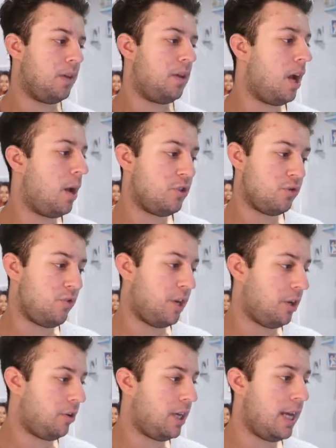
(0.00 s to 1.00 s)
like, just
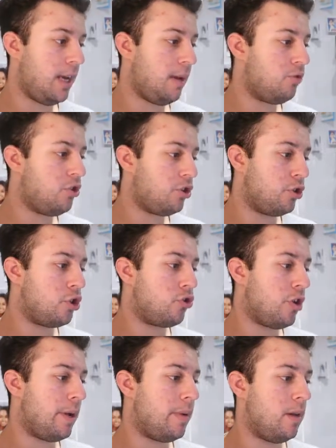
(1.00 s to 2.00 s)
reading on here, just as
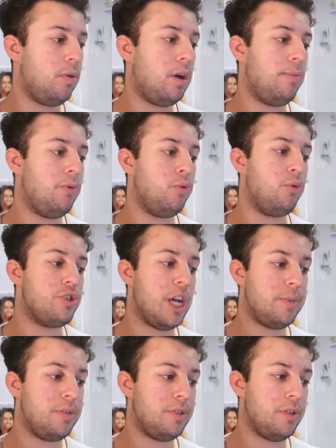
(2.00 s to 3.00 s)
straight people come in all
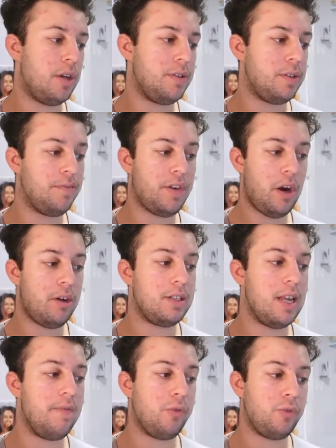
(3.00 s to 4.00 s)
shapes and sizes and various
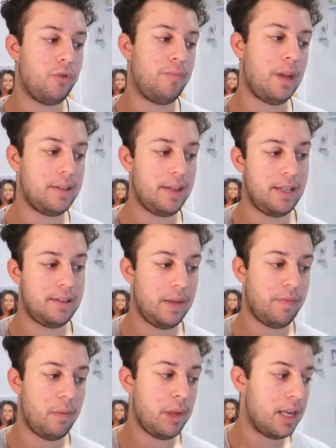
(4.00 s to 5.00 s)
levels of masculinity
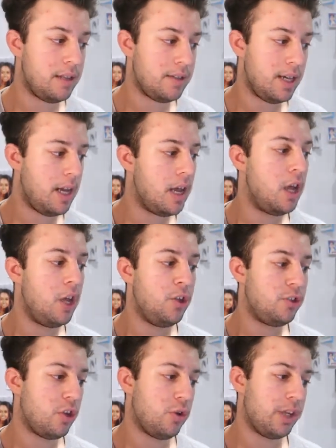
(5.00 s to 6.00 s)
and femininity,
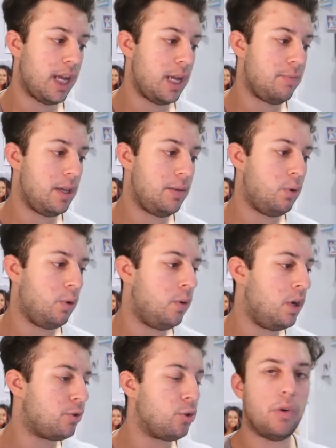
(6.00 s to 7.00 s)
so do gay people.
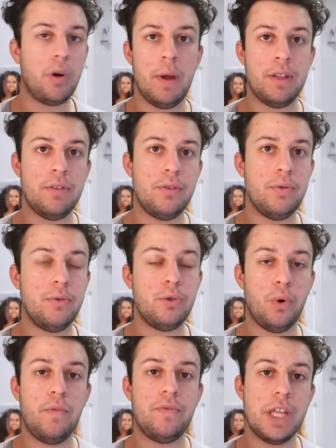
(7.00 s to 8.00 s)
This sort of comment
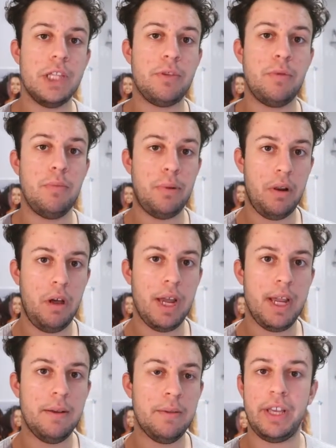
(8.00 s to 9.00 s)
sort of tends to
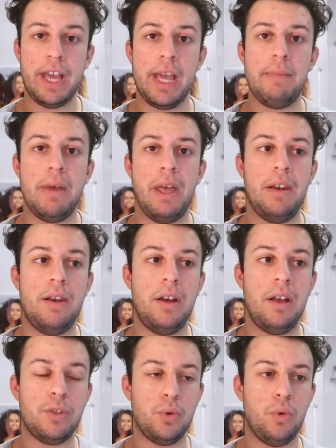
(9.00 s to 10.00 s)
imply that gay men
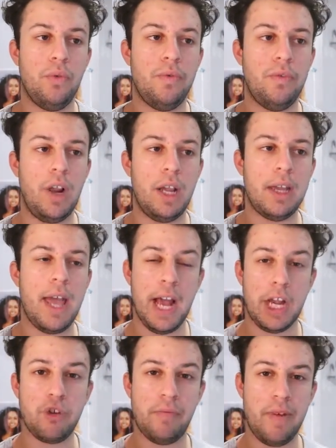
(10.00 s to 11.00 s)
are sort of like
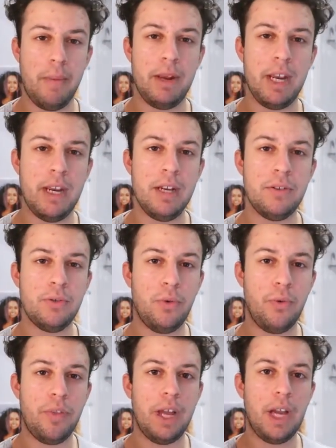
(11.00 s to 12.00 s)
extra feminine
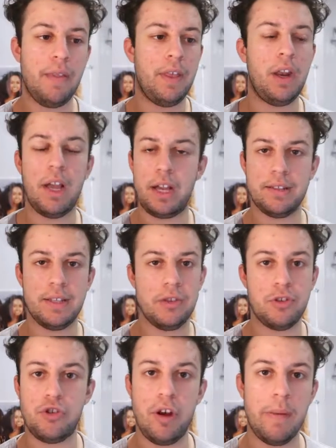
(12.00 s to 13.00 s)
sort of thing, and then like I said,
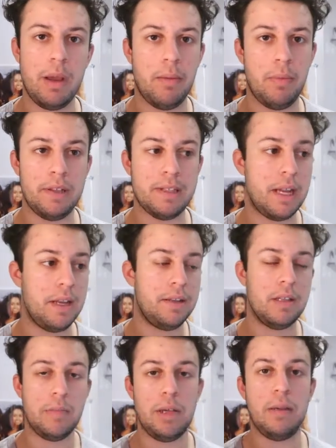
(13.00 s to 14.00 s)
straight people
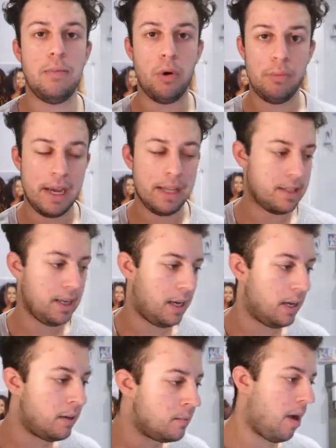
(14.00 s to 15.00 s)
tend to be more
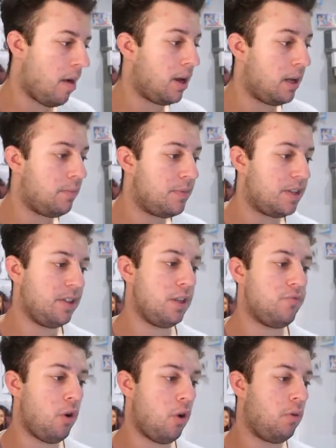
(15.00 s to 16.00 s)
masculine. Apparently there's
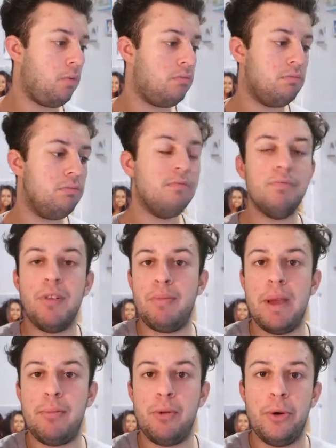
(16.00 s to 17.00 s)
something wrong with
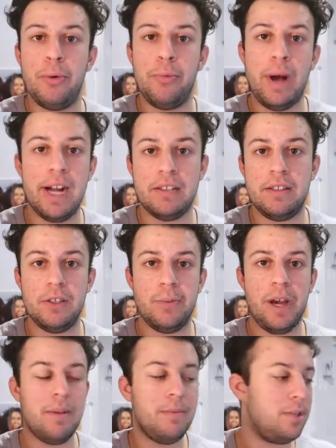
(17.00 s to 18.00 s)
people who act in this
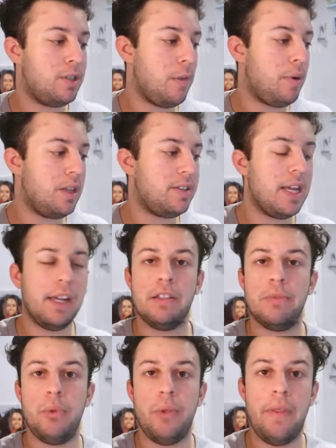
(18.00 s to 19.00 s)
way. So by telling
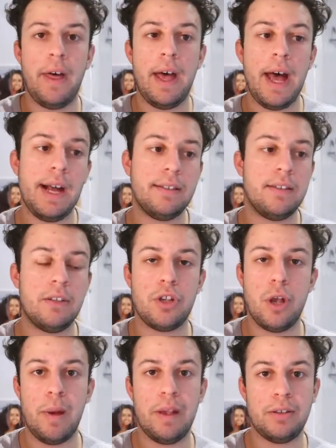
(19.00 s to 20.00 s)
someone that they're acting
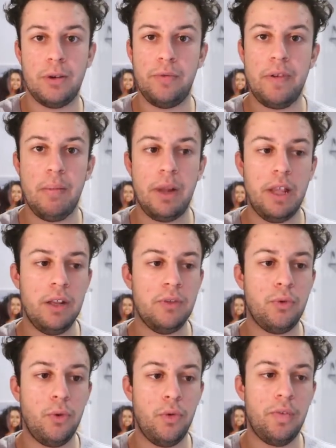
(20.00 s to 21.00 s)
so masculine or feminine, it's
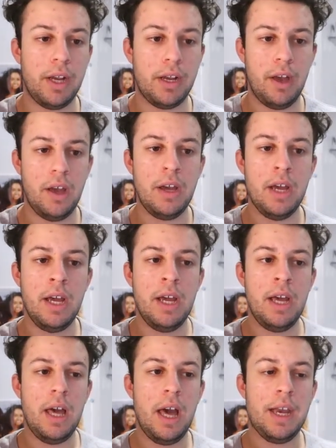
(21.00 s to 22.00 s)
sort of like a
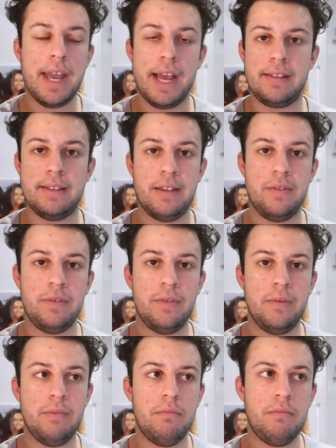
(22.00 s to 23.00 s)
negative,
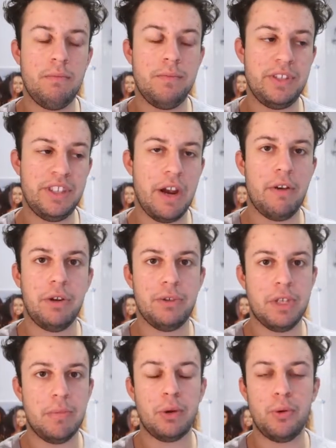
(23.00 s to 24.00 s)

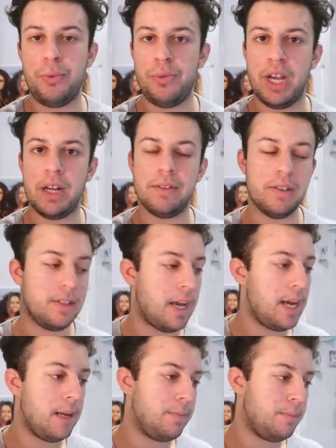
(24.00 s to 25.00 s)
stereotypical thing to
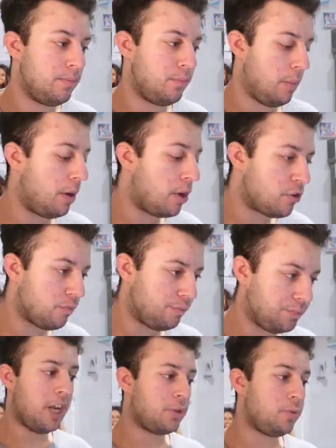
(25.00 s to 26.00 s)
say, pretty much.
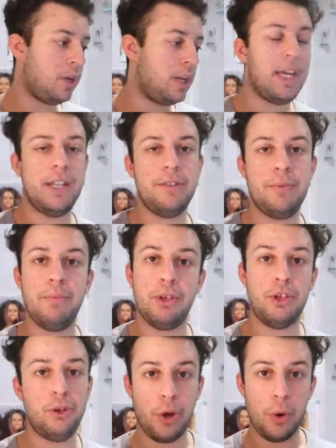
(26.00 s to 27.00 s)
Next one is,
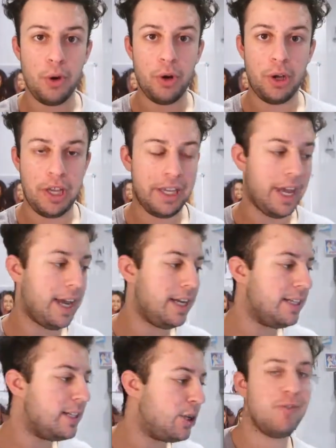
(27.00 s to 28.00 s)
you don't look
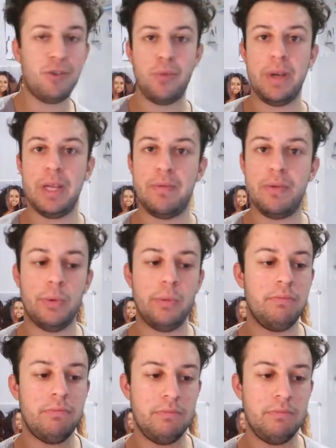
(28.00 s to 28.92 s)
gay. Individual people,